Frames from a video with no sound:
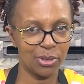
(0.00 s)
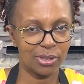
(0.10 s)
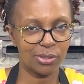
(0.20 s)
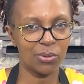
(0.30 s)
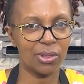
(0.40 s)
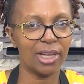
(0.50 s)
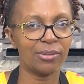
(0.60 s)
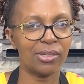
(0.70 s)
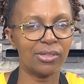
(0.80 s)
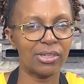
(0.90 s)
So that
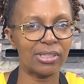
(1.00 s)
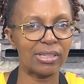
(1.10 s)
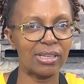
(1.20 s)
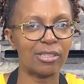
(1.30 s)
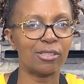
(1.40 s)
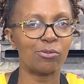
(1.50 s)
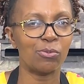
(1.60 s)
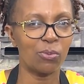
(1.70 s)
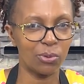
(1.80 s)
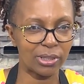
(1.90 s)
will translate to
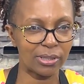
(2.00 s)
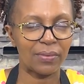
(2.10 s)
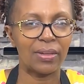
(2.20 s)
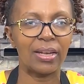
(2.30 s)
what?